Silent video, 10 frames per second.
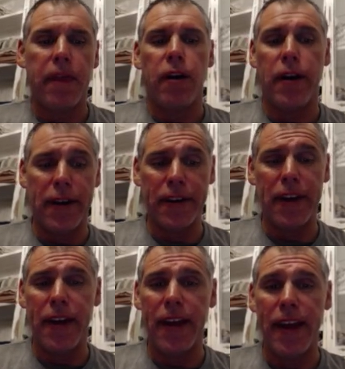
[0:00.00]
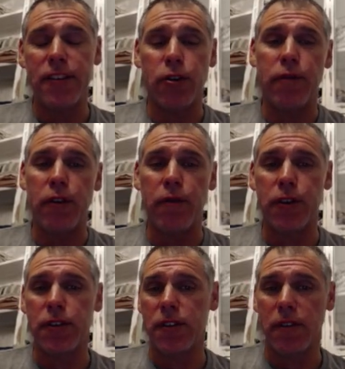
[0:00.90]
All right, I'm going to answer a few
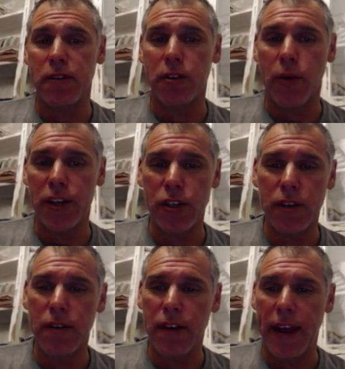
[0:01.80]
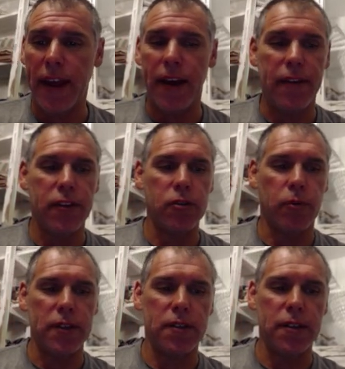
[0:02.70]
versions of this question, and this
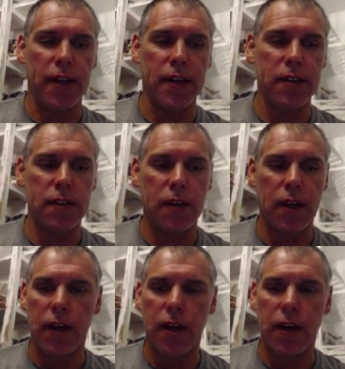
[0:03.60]
one says